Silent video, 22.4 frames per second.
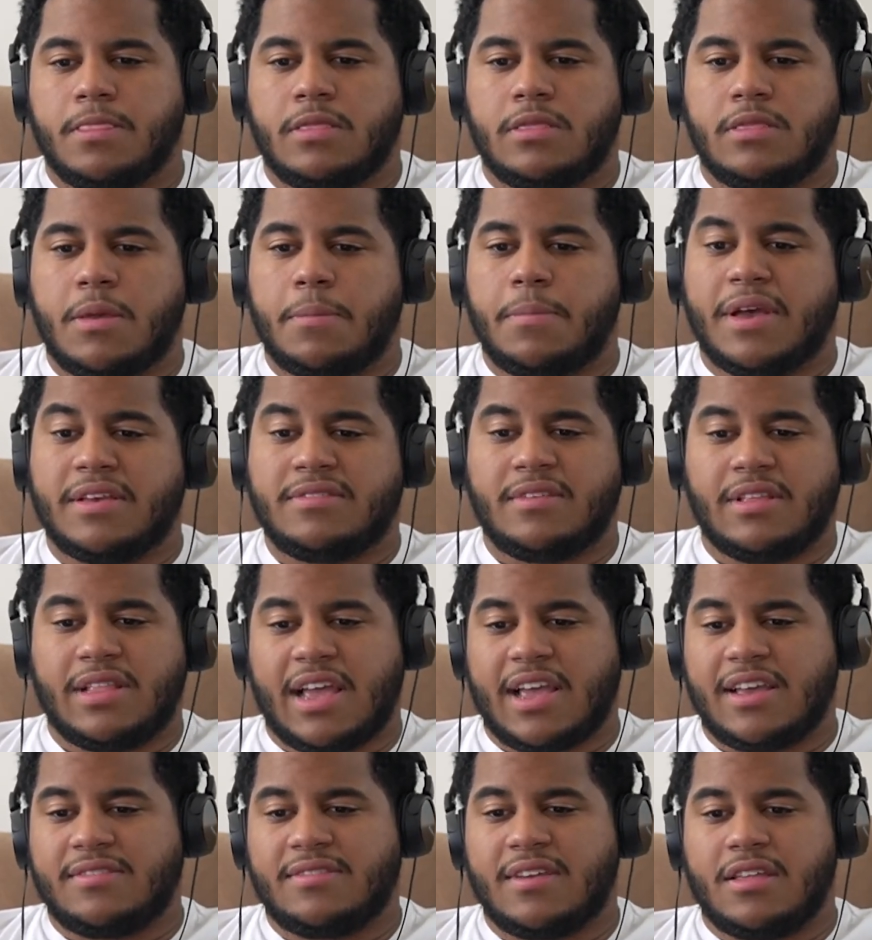the best
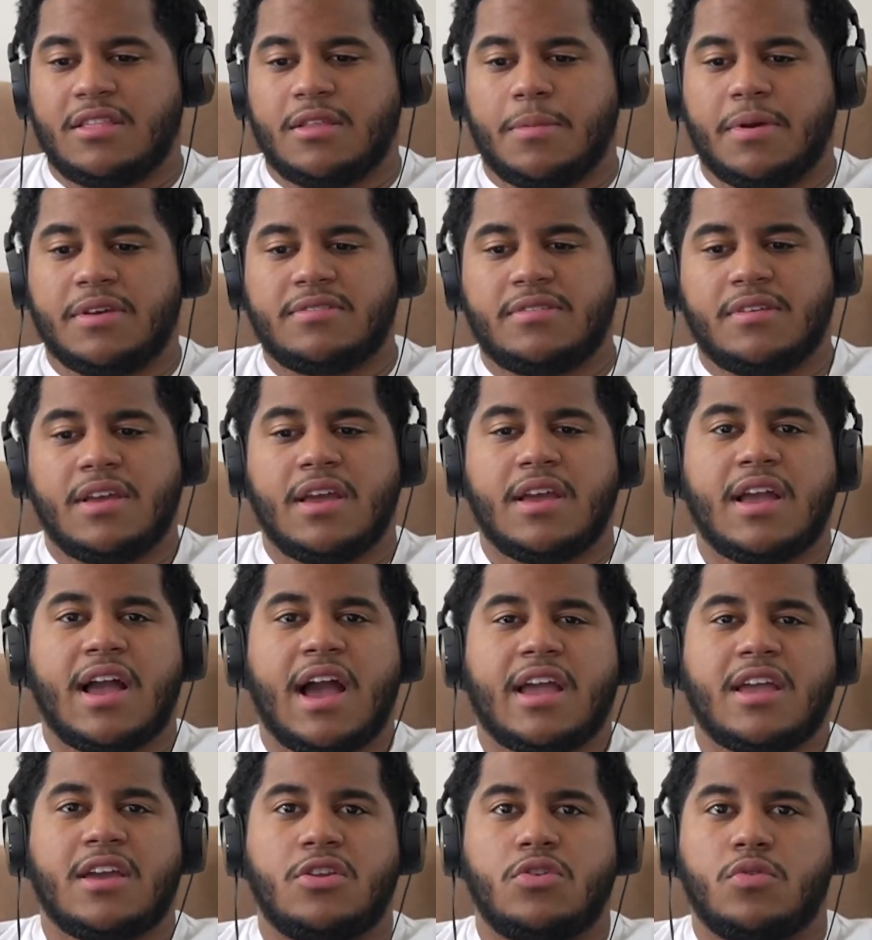thing a
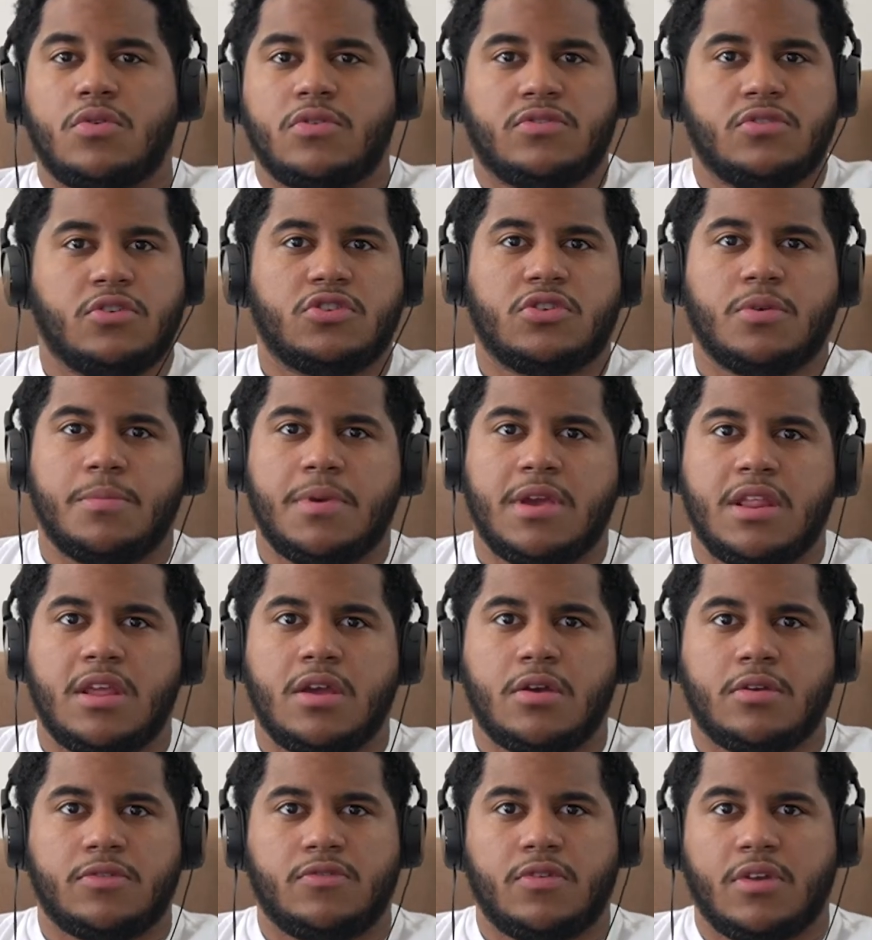guy can do on social
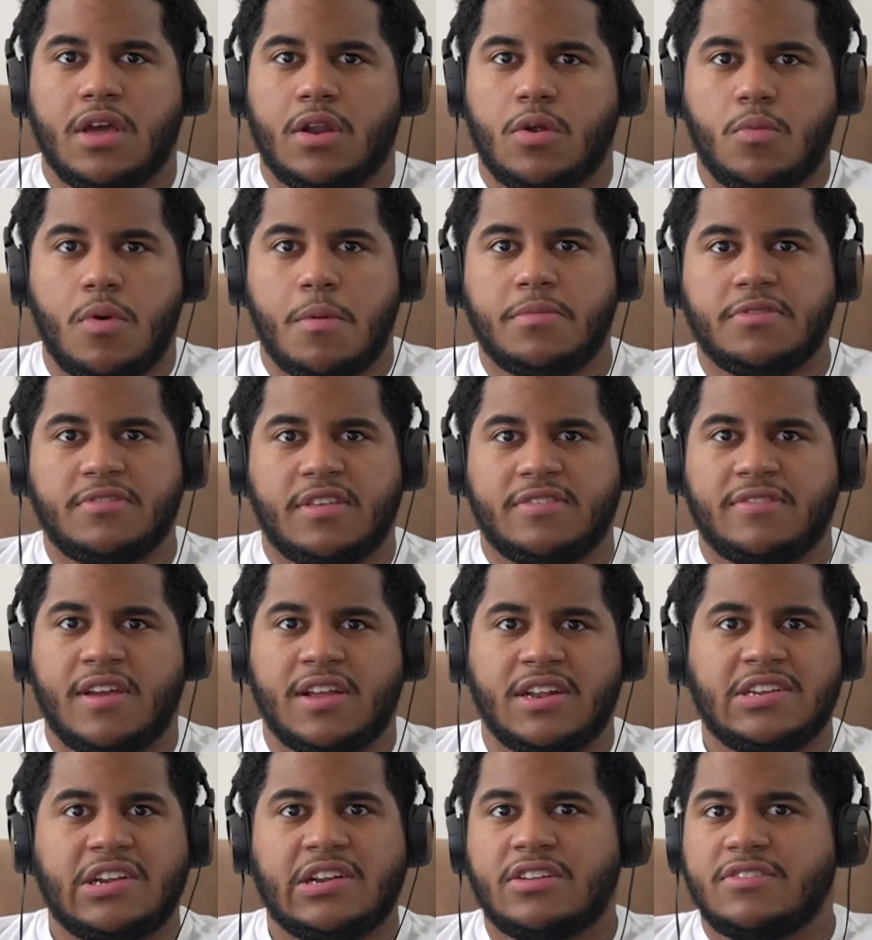media to get a woman's
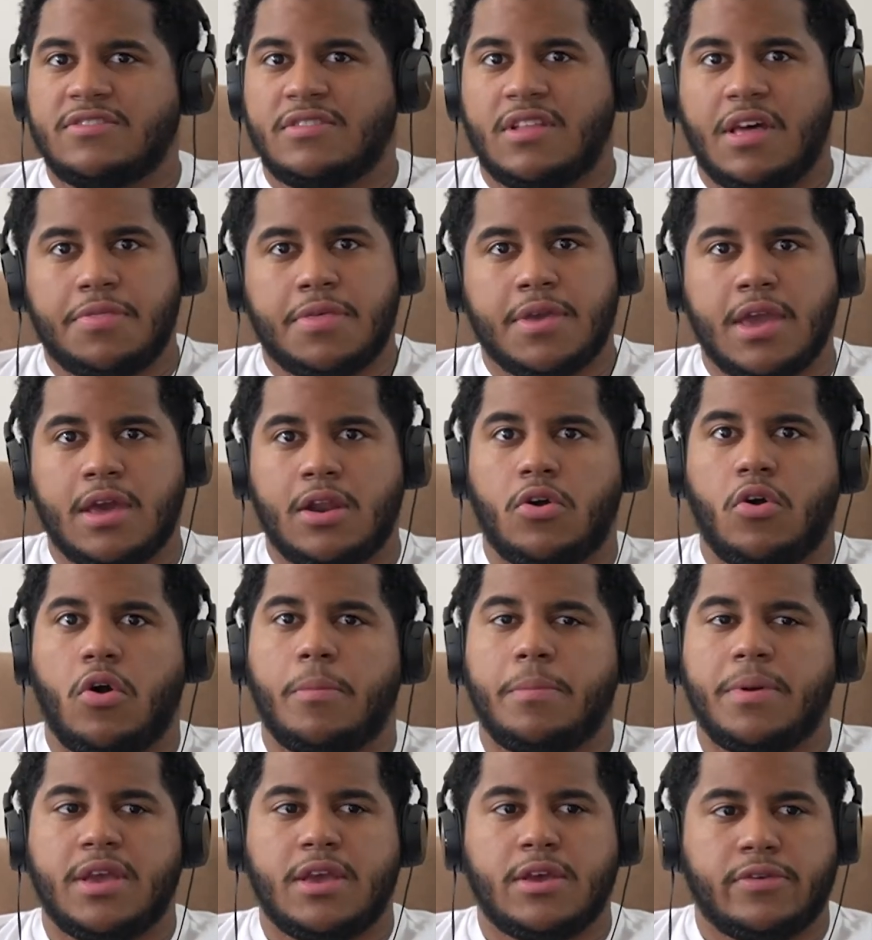attention is nothing at
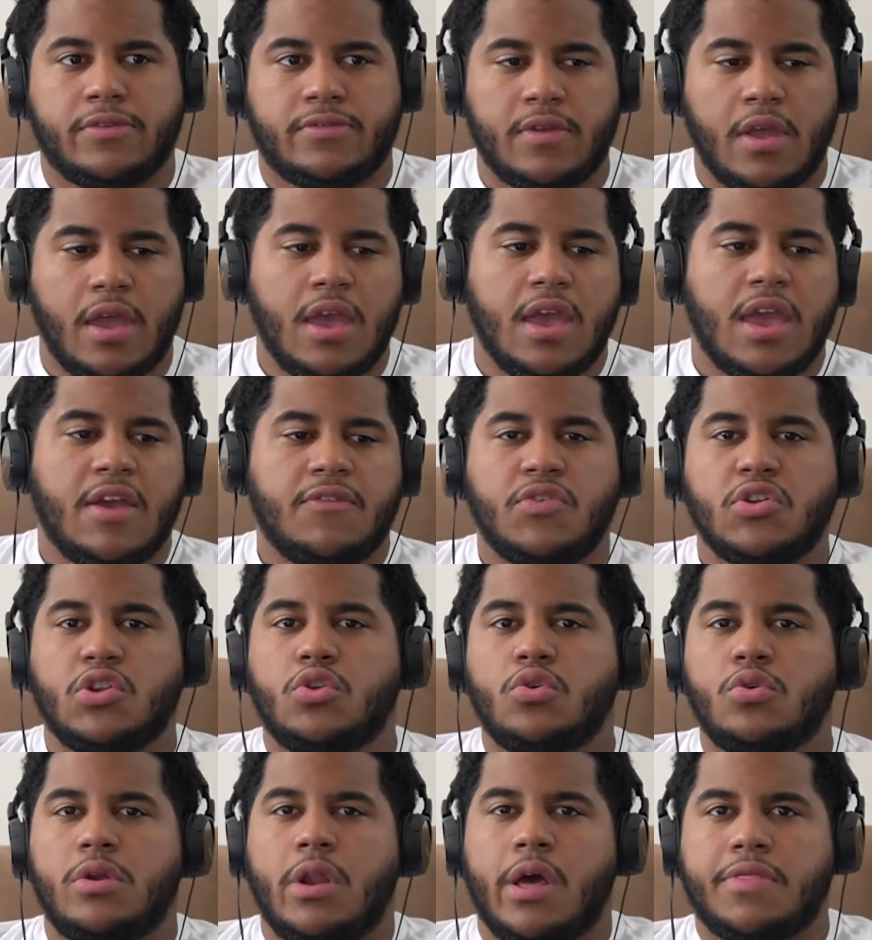all. Because if you
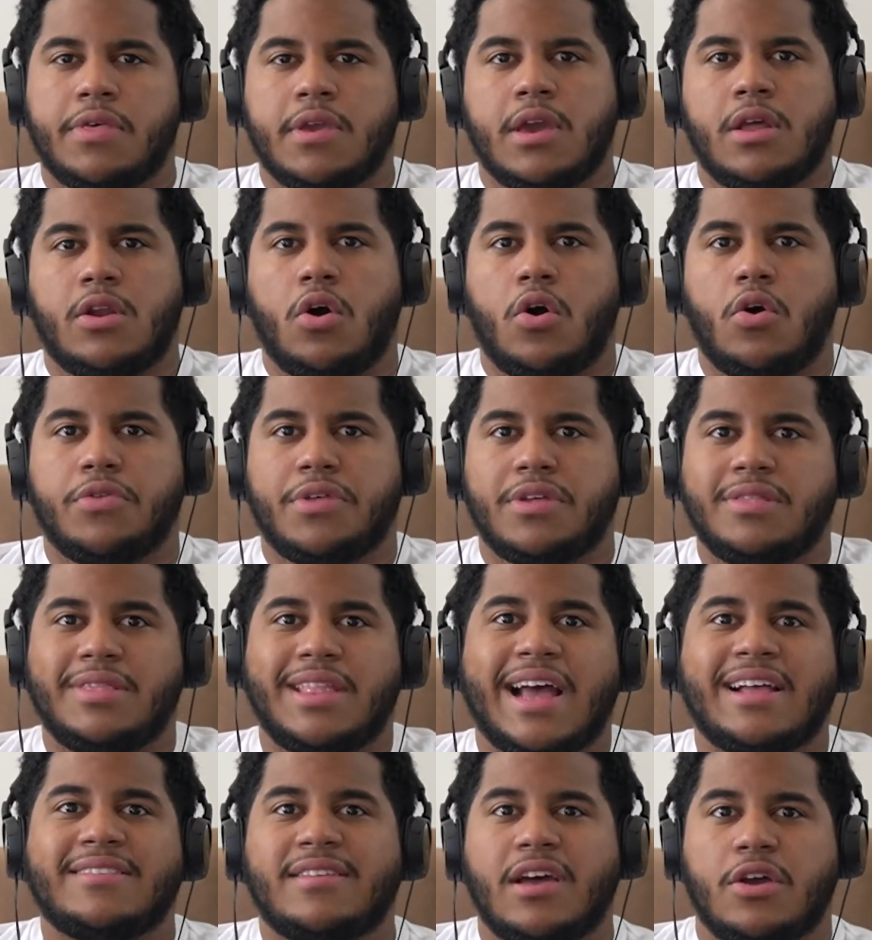do nothing at all,
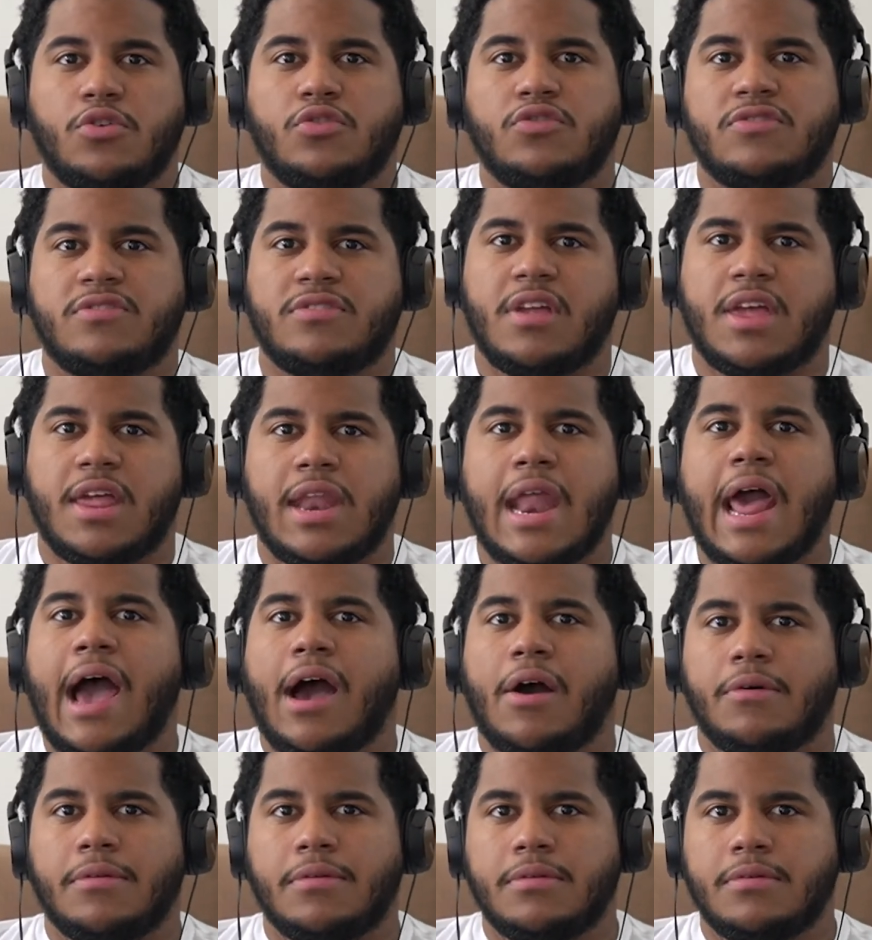then that's how you stand
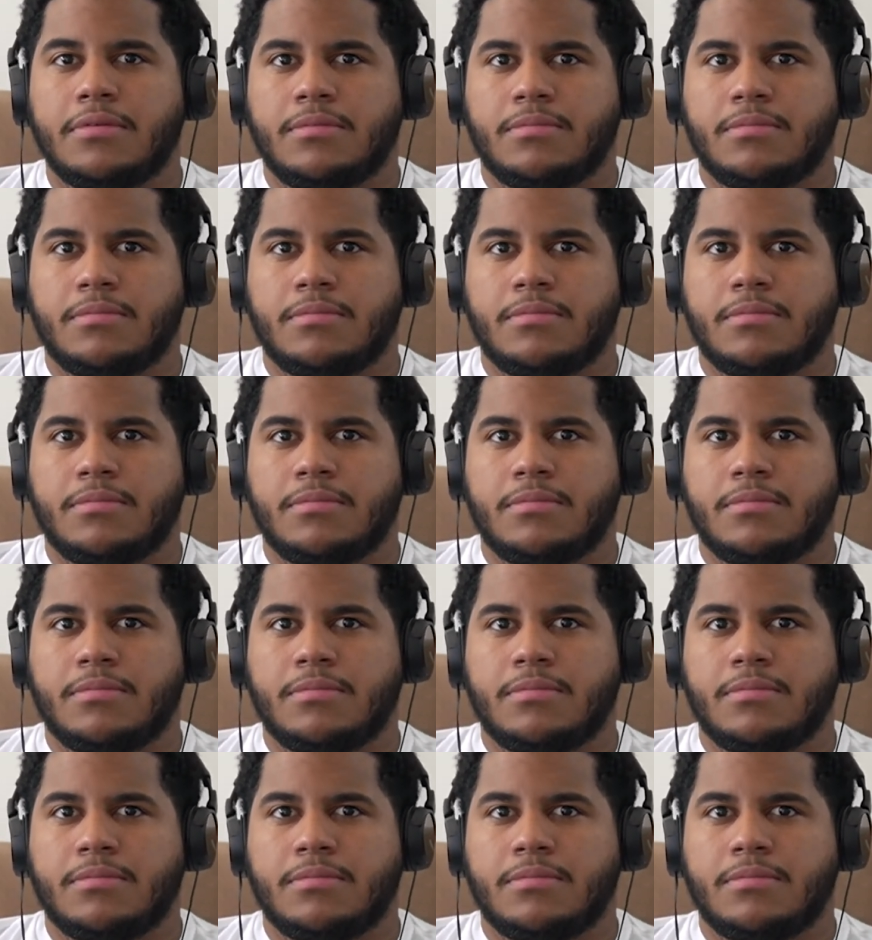out.